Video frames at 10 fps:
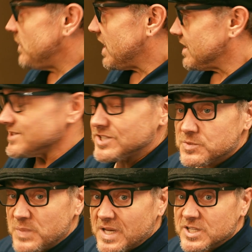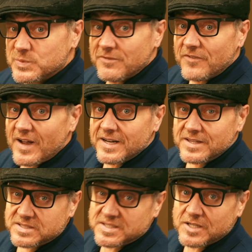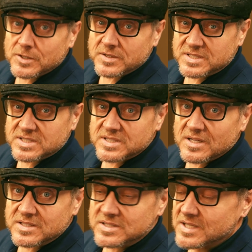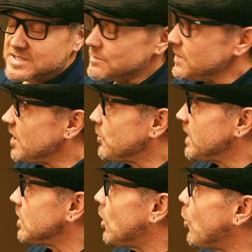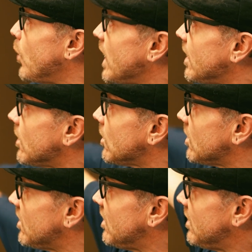because just because we find the center of the studs doesn't mean we know where